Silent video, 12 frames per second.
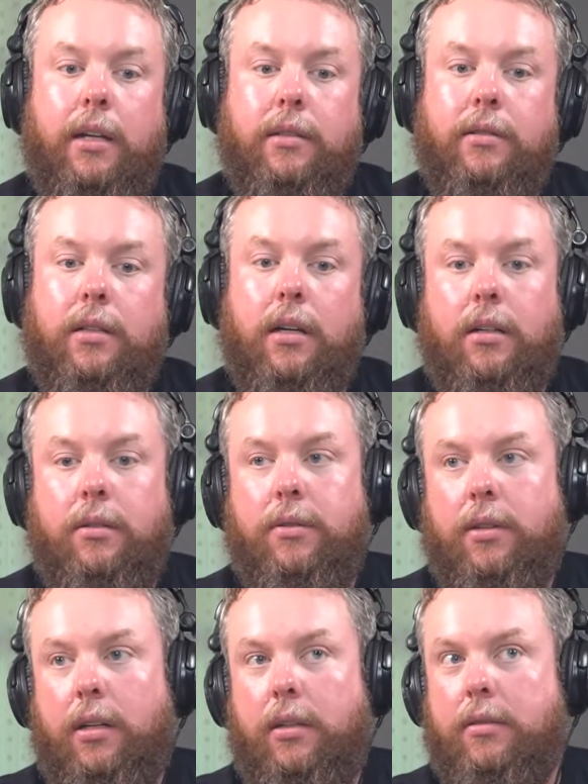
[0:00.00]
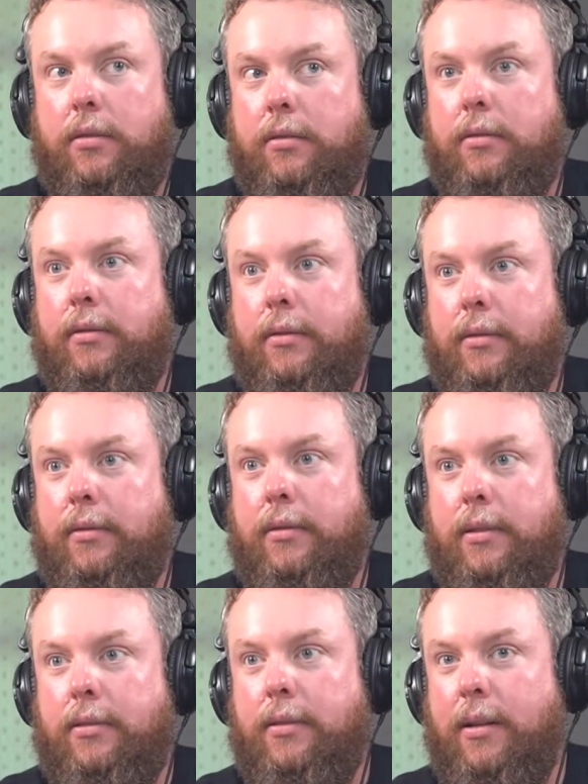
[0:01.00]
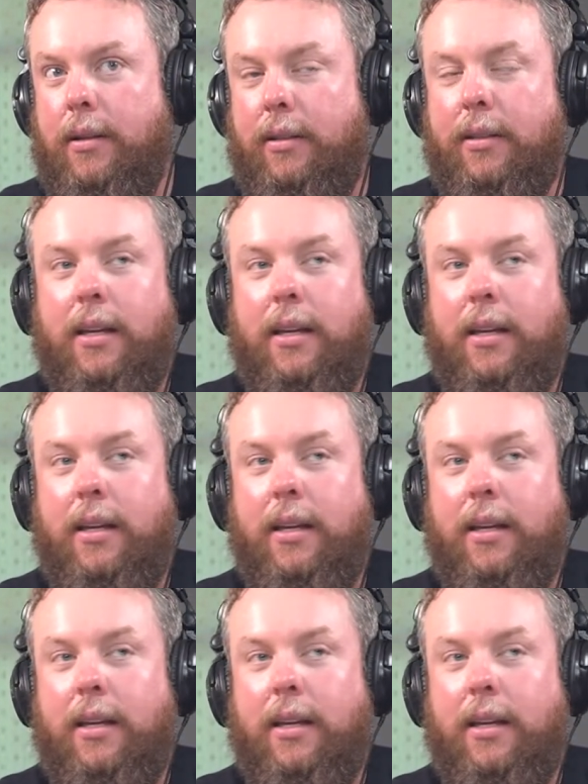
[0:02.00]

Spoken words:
and I was like, "Oh, thanks, that's great."